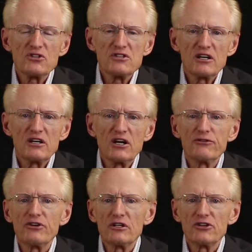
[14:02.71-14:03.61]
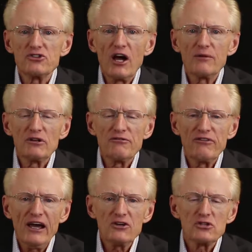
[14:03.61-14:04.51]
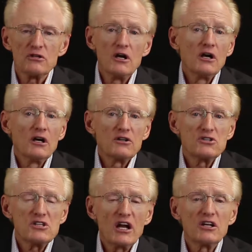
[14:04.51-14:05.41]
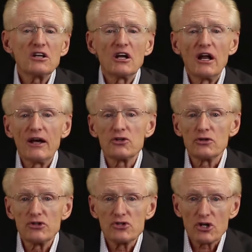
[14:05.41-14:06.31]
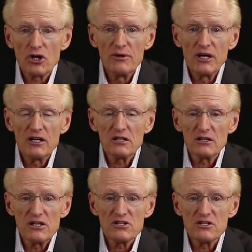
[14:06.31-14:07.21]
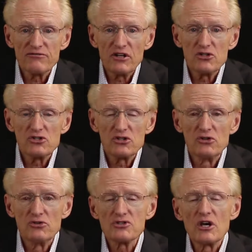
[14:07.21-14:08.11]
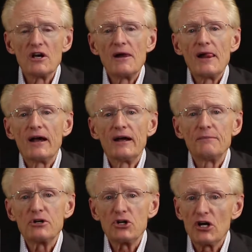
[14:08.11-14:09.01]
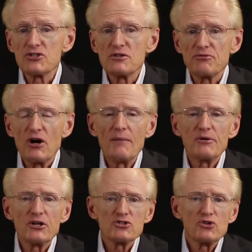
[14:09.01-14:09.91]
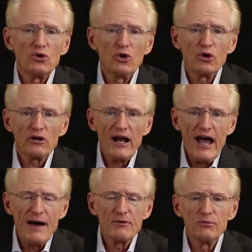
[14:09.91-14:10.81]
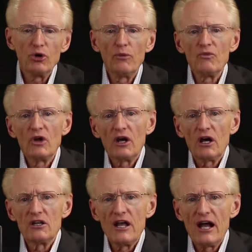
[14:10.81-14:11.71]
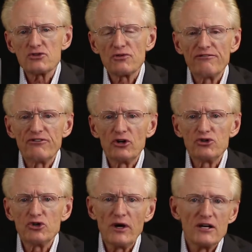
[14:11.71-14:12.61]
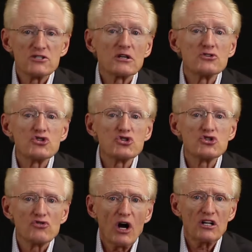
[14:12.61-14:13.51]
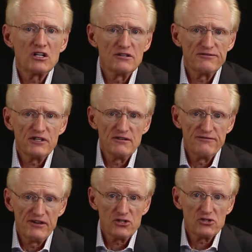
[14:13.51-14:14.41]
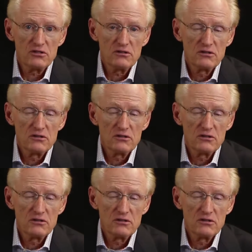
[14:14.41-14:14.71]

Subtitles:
to take care of it in a timely fashion, the tenant can actually terminate the lease if they choose, because the property is no longer habitable, and that's referred to as constructive eviction.